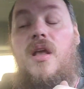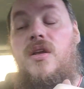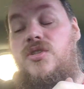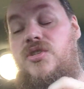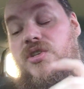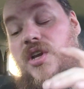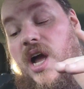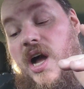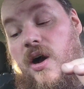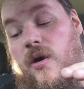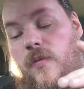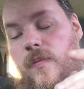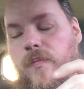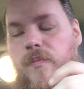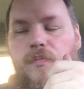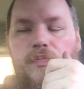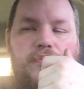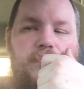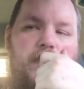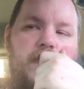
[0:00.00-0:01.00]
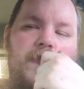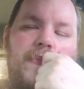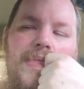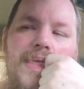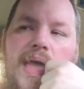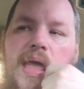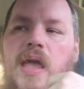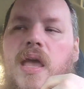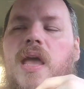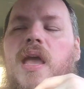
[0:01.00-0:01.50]
So,
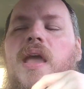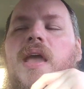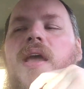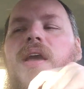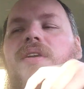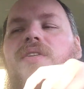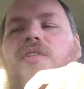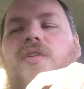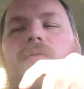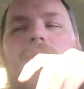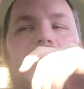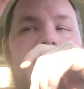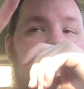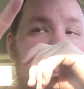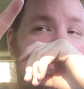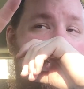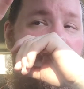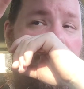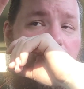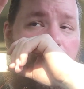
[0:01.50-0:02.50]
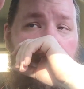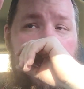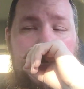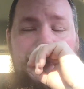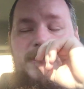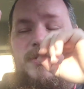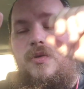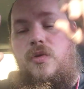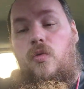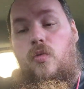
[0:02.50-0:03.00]
two questions I have to be
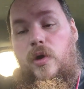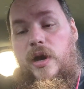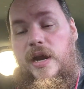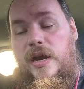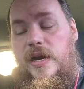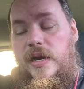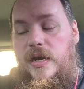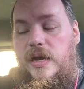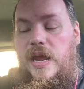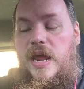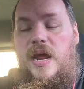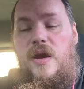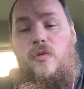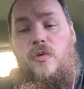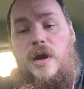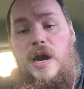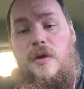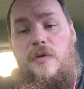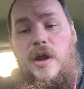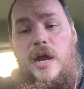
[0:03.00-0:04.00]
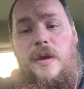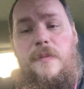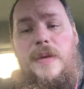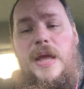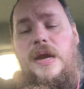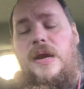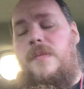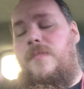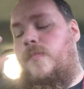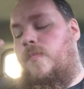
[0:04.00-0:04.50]
asked. Would I get it again? Would I
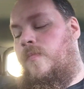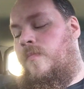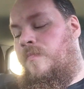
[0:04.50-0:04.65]
recommend it?